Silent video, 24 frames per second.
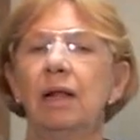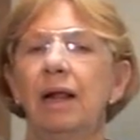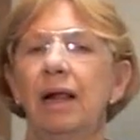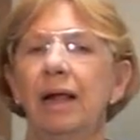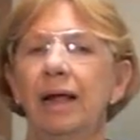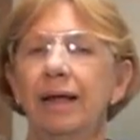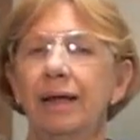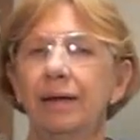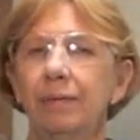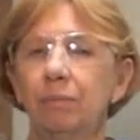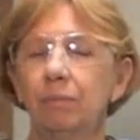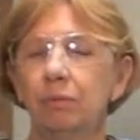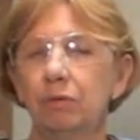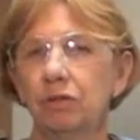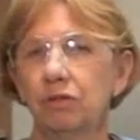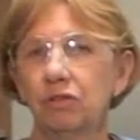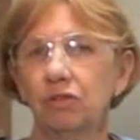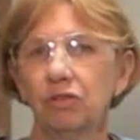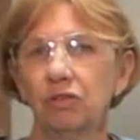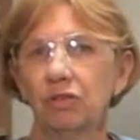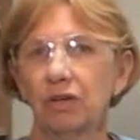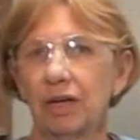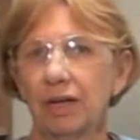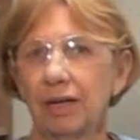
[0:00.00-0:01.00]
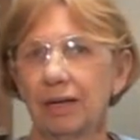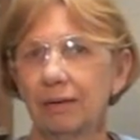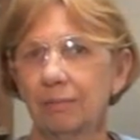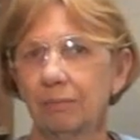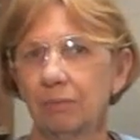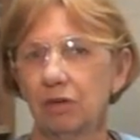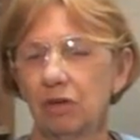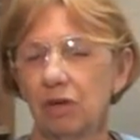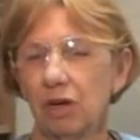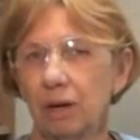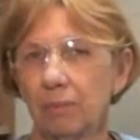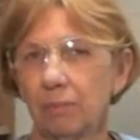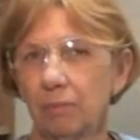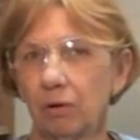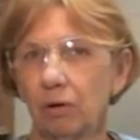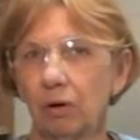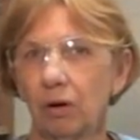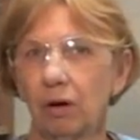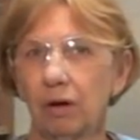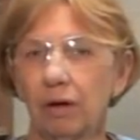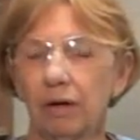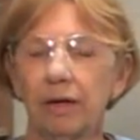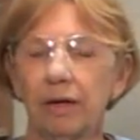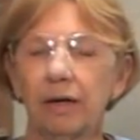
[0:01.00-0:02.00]
and put your name and number
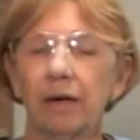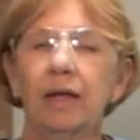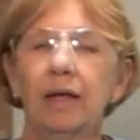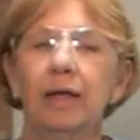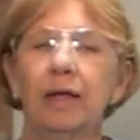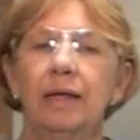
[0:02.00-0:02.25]
on it.